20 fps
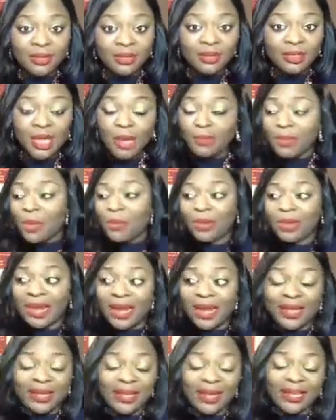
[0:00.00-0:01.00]
Some people
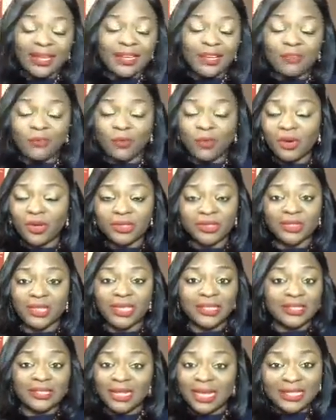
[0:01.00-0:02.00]
that are getting divorced,
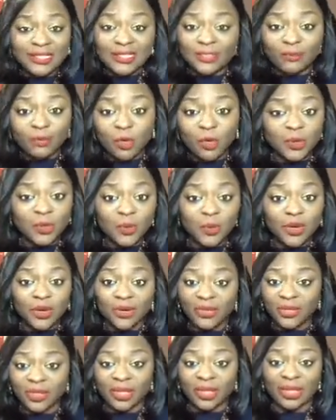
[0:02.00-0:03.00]
it's not divorce
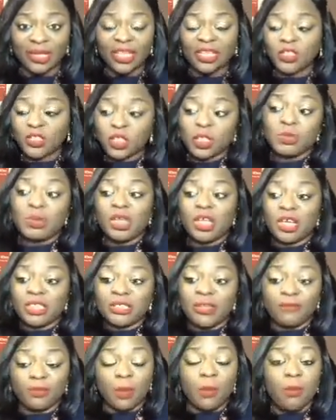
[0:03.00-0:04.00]
worthy. It's just
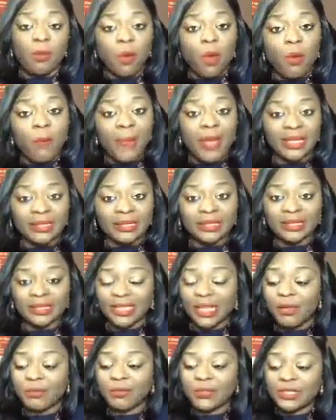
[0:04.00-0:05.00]
because of the moment,
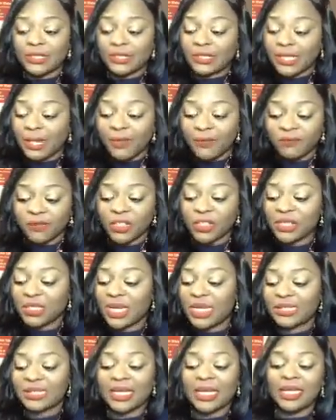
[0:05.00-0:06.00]

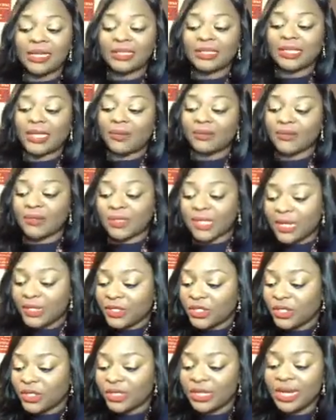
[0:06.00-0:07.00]
selfishness,
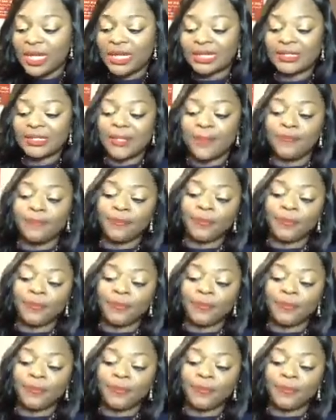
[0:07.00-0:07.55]
self-centeredness,